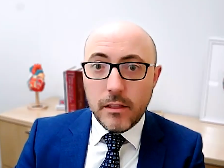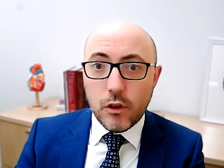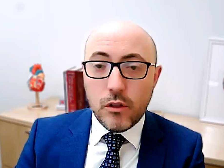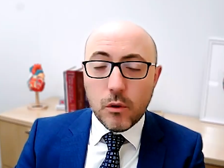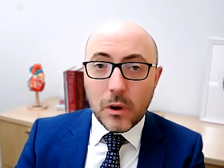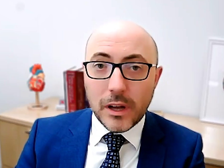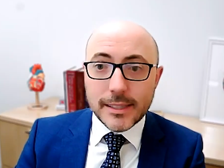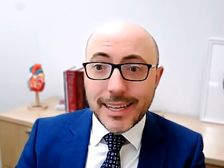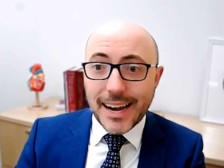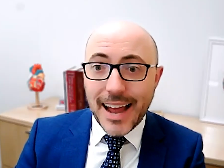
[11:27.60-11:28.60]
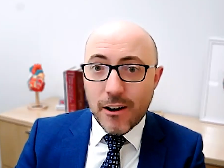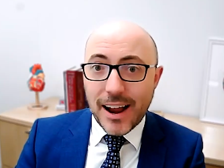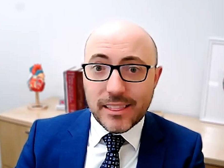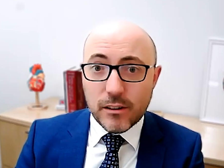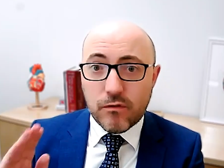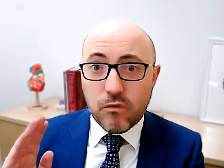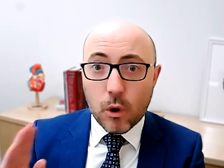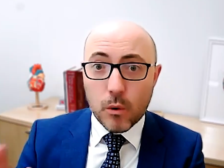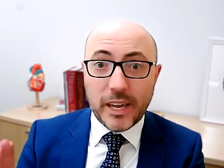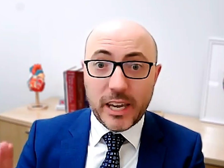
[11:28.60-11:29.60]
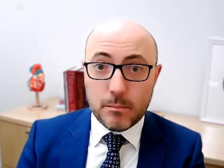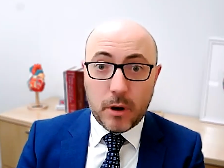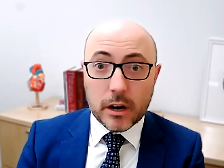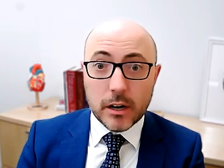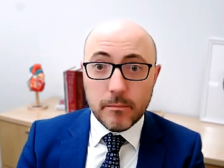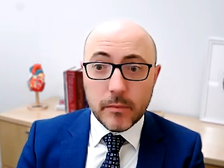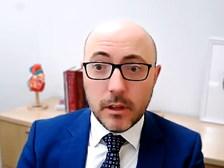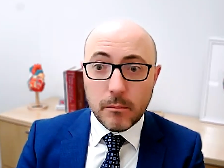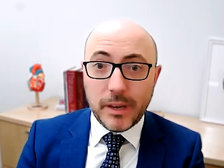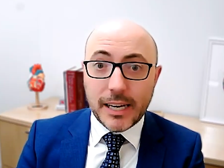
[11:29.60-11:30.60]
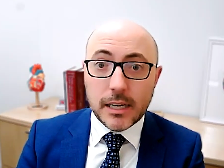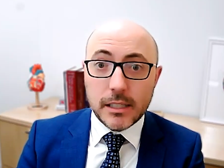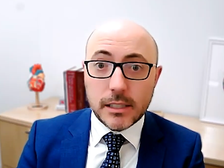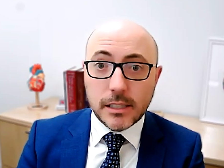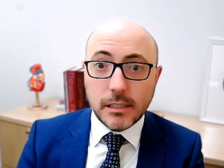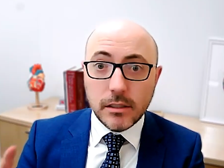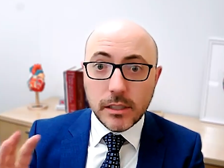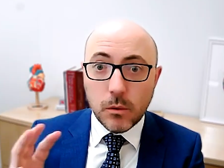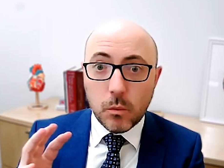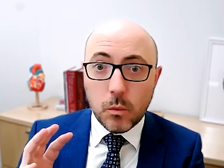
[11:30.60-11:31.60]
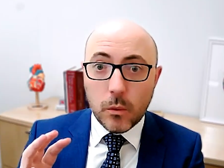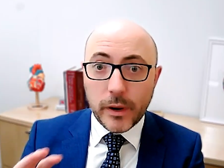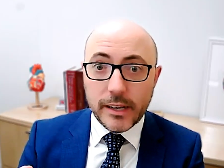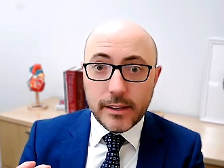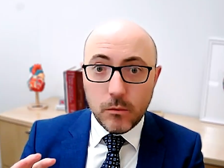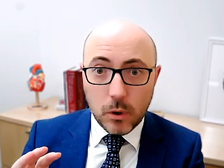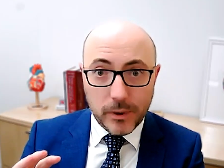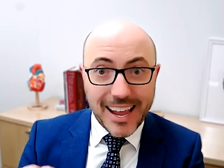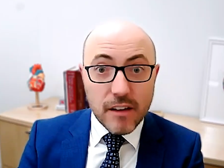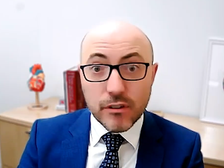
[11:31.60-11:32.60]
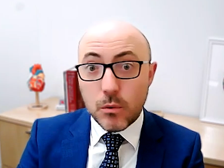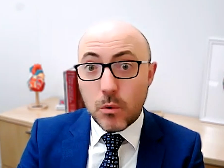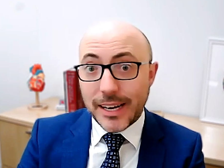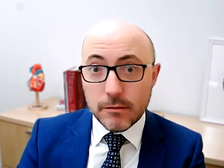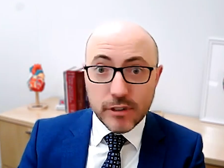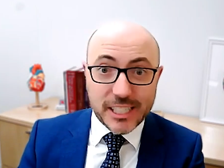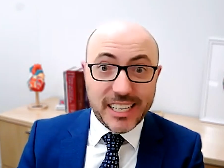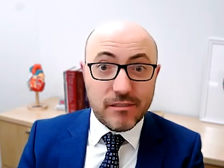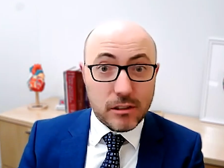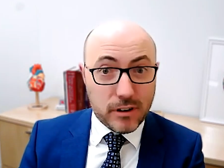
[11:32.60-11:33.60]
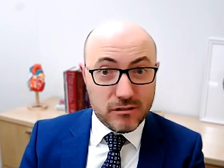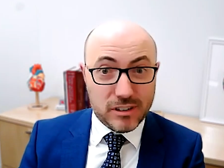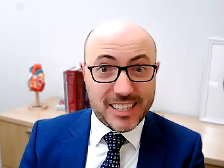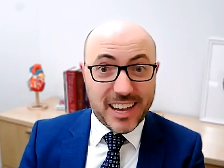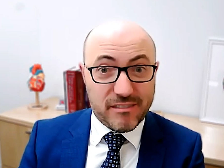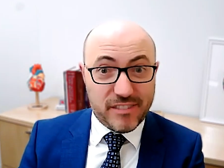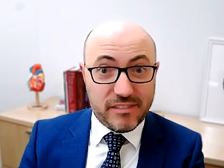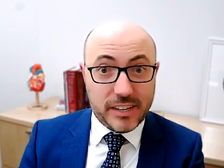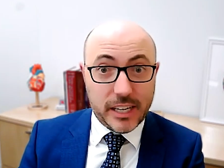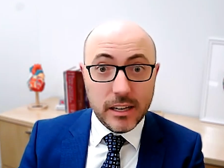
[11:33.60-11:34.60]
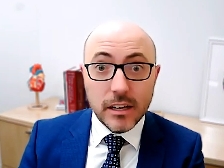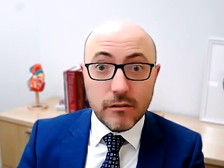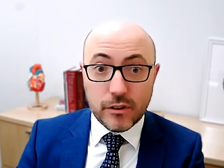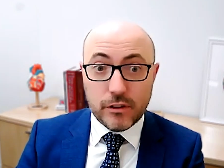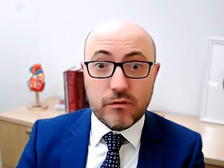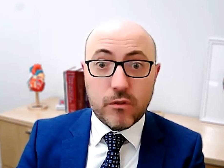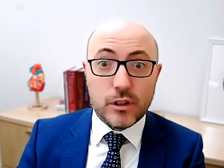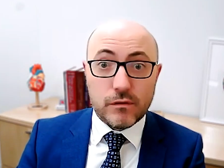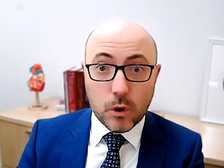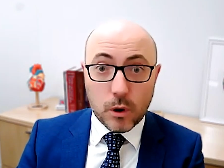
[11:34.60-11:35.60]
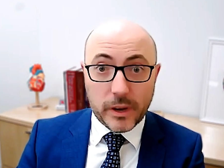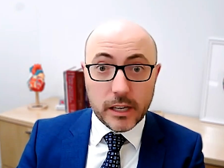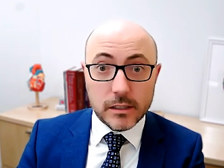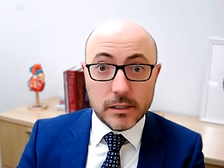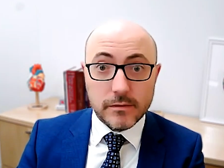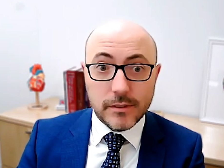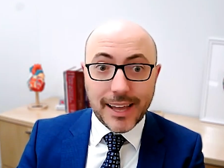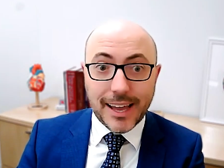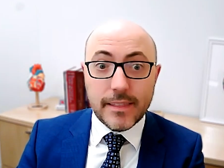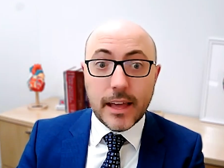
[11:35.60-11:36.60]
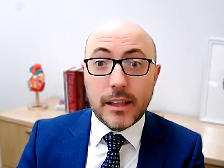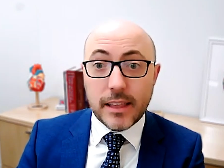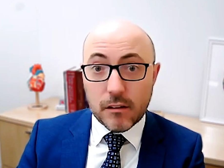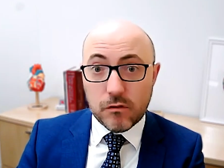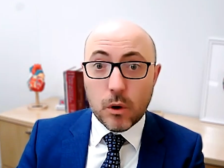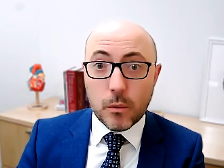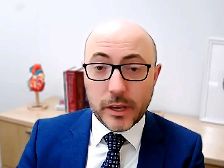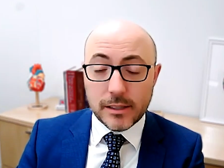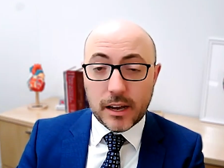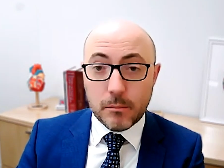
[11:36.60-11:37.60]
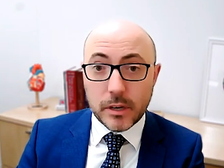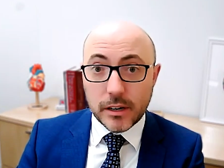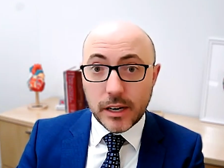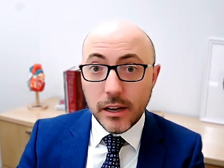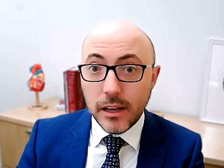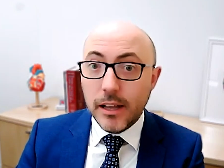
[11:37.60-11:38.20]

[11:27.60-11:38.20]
The, the ones that are at the four-week mark, because what we what we everyone received lorundrostat fifty for the first four weeks, and then at that four-week time period,